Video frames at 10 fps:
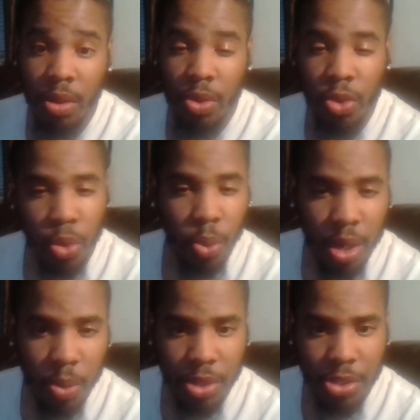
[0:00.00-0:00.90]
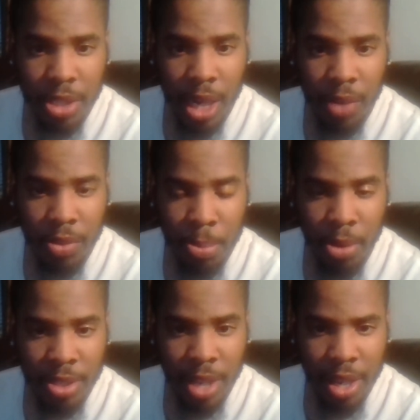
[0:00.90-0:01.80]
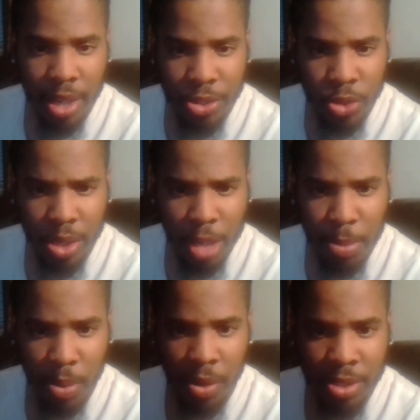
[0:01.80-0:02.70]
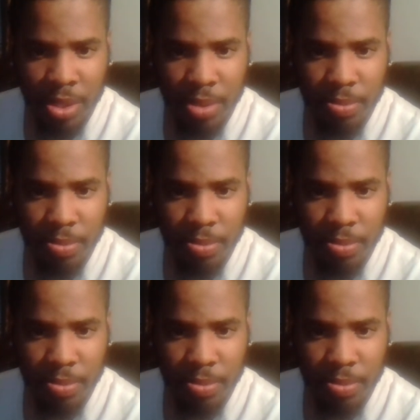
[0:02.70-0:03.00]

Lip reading: do you really want your child to partake in Druid demon worship?